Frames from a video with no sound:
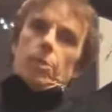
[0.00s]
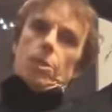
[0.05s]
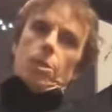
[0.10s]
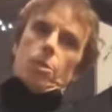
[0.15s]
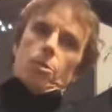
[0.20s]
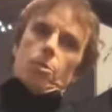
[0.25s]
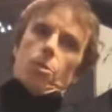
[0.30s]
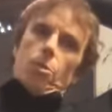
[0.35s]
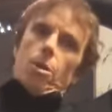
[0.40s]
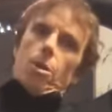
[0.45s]

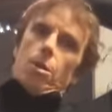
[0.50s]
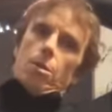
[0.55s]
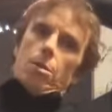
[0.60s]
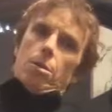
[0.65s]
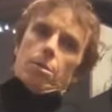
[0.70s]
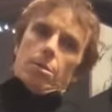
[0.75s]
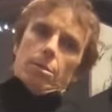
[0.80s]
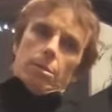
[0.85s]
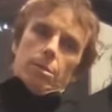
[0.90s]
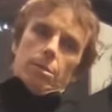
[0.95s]
do our
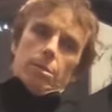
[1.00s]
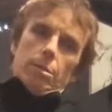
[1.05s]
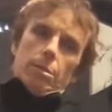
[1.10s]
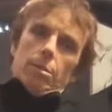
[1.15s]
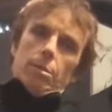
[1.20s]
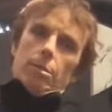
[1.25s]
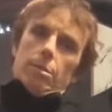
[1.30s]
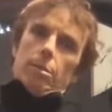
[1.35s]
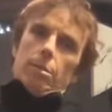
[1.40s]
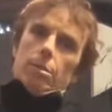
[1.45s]

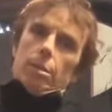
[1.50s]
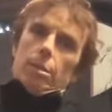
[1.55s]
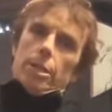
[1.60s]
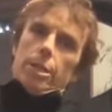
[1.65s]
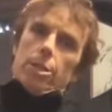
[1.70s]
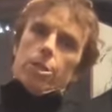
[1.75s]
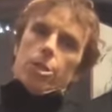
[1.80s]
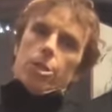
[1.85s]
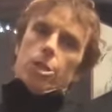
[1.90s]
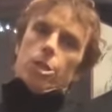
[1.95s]

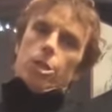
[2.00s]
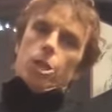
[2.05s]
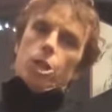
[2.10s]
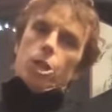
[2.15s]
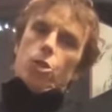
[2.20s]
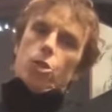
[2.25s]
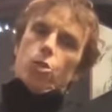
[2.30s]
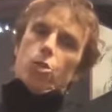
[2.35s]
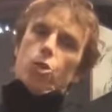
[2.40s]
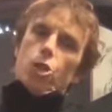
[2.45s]
ear to
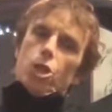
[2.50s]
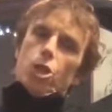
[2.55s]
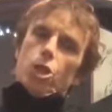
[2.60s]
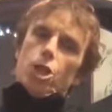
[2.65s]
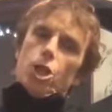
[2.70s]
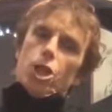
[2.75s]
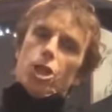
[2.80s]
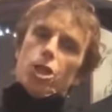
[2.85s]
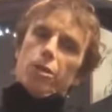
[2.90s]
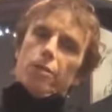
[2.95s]

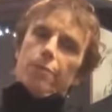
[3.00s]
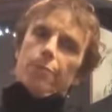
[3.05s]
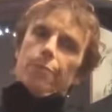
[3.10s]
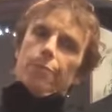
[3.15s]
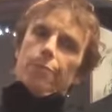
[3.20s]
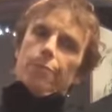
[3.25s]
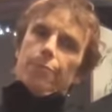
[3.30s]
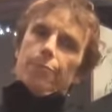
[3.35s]
shoulder.